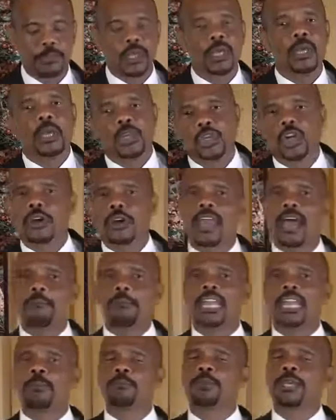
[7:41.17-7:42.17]
You know, there are
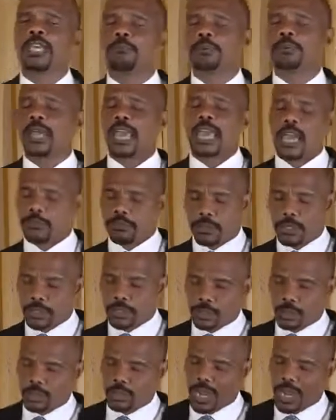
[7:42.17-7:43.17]
many people, atheists,
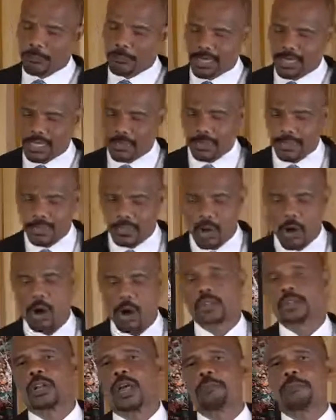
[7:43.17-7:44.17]
who do not believe in
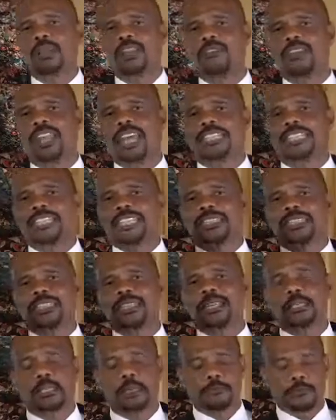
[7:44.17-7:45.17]
God, do not believe in the
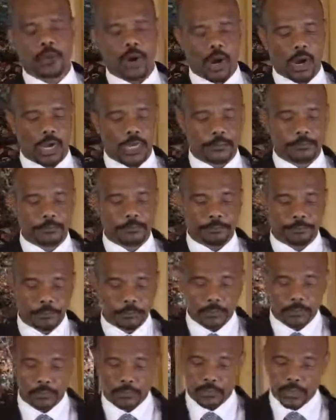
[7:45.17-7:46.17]
existence of God,
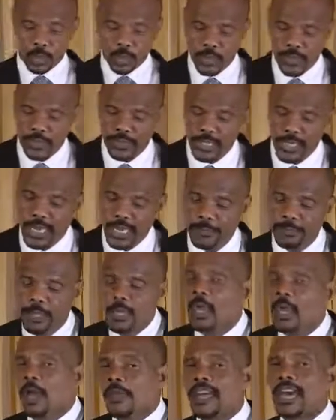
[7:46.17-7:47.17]
who say
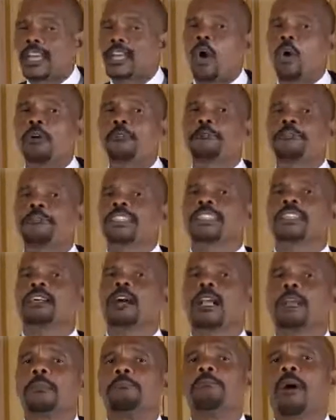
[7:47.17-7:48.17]
that our
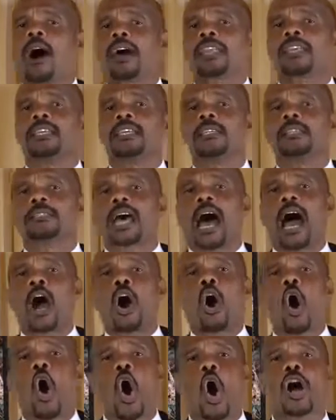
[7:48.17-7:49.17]
physical bodies are
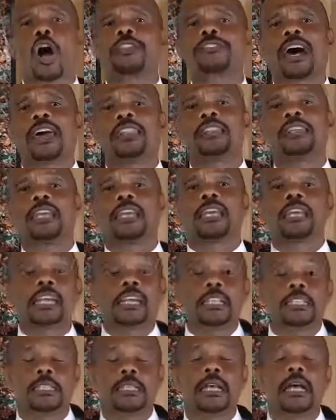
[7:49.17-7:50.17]
all that there
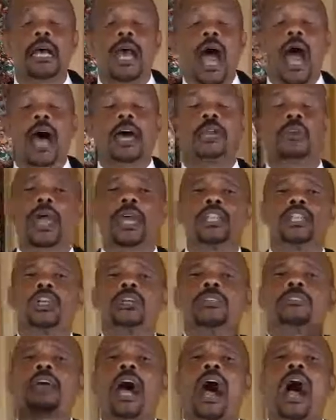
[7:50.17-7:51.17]
is, and when you
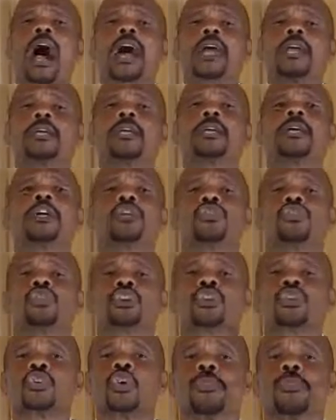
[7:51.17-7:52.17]
die, you
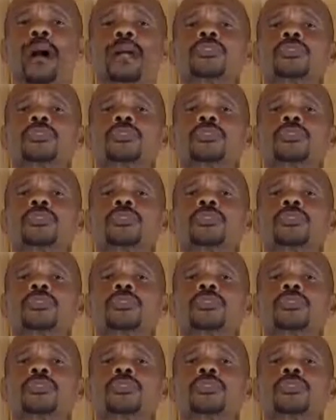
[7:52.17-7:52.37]
just go back to